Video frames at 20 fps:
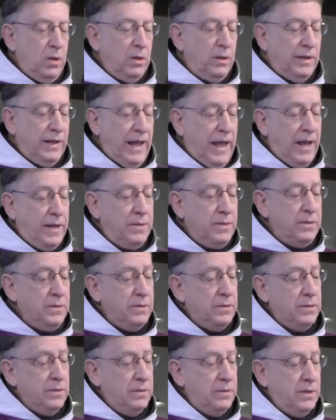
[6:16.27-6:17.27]
Lent
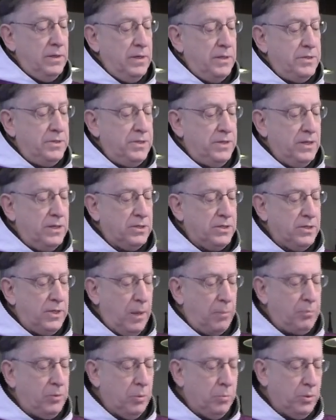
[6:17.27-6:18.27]
is the
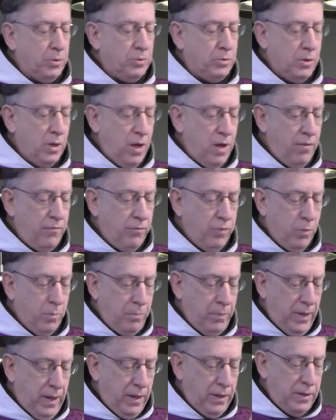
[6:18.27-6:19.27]
acceptable time for
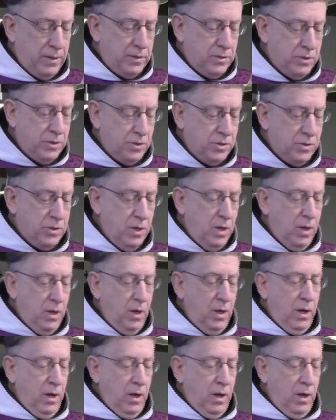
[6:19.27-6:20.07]
penance